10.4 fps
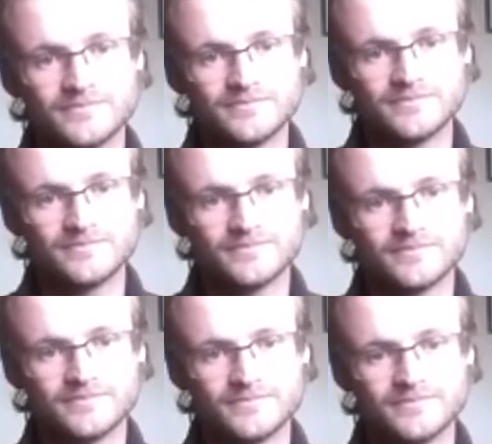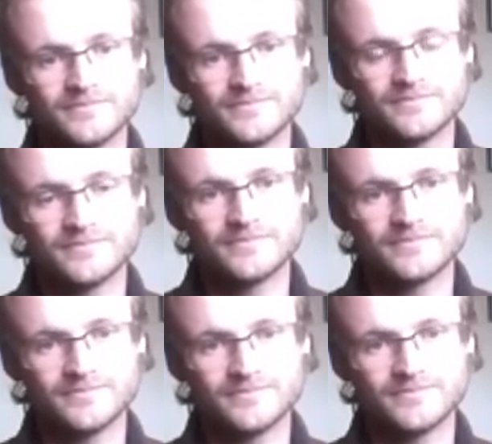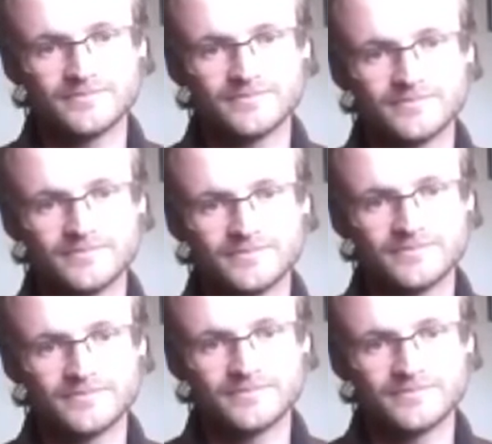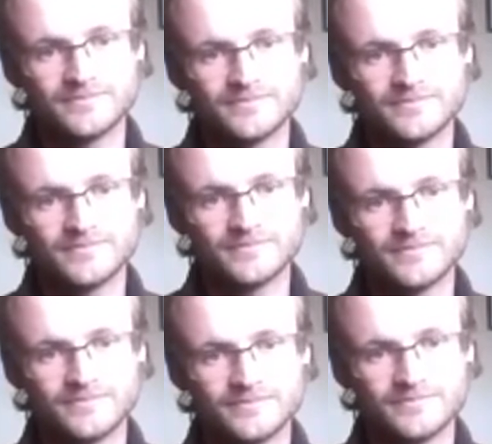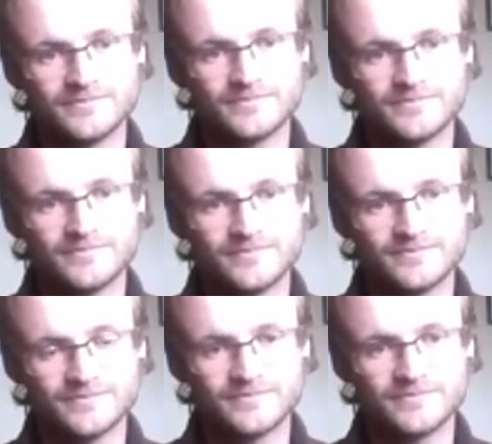(not speaking)